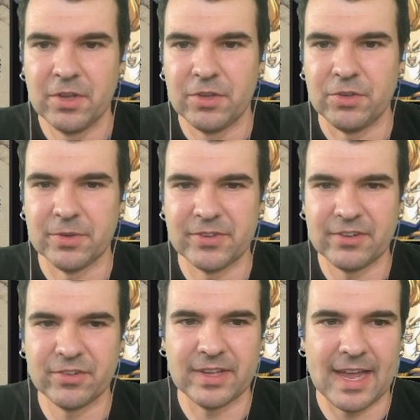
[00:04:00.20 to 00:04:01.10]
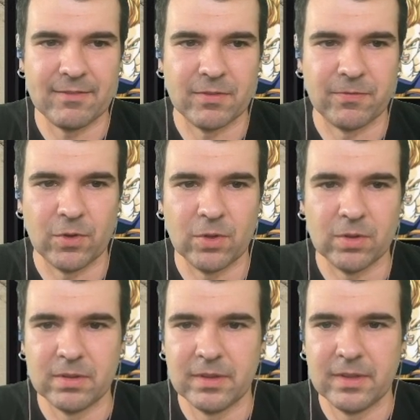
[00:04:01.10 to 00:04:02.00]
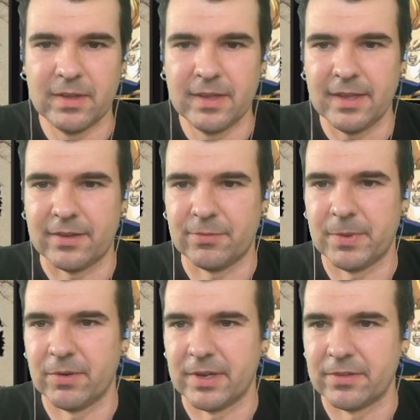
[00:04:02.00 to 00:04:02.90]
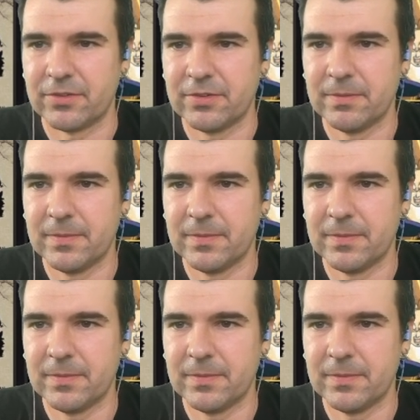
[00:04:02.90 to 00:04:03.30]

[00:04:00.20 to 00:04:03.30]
you essentially have a full experience.